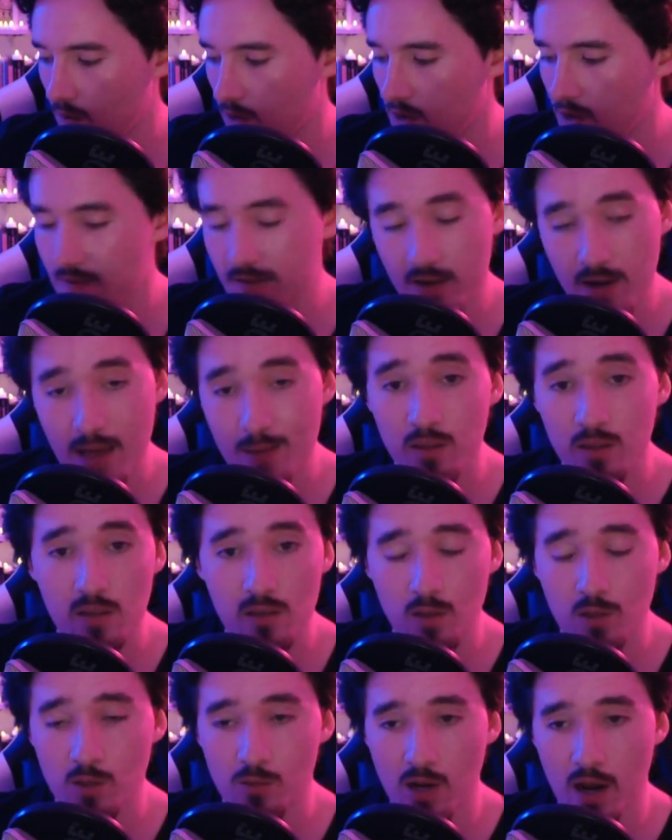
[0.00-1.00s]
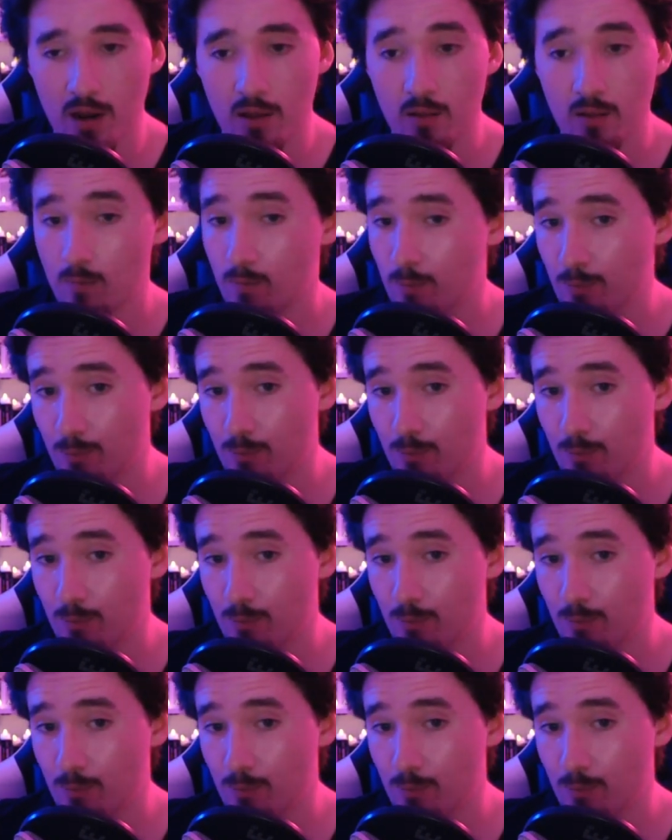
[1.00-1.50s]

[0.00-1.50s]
if you're naming your YouTube channel,